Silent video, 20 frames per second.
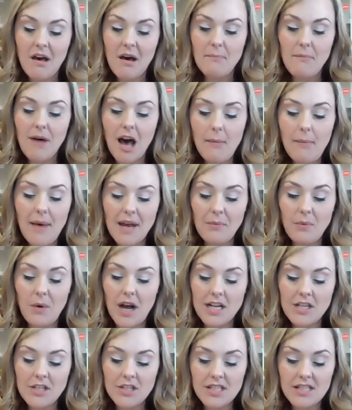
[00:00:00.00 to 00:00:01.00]
Mom had
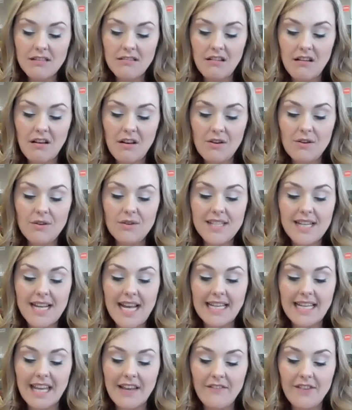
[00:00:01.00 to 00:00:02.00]
washed his clothes and
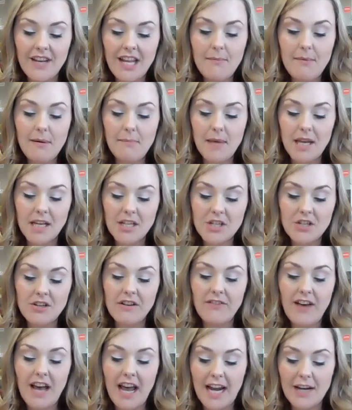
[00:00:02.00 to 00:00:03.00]
had given him a mixture
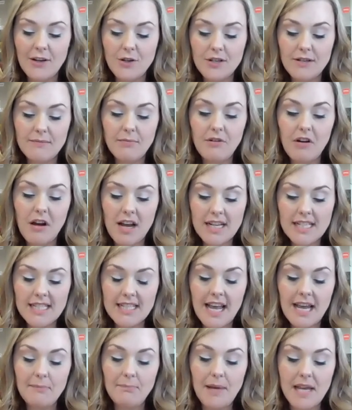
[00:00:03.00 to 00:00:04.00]
of hydrogen peroxide,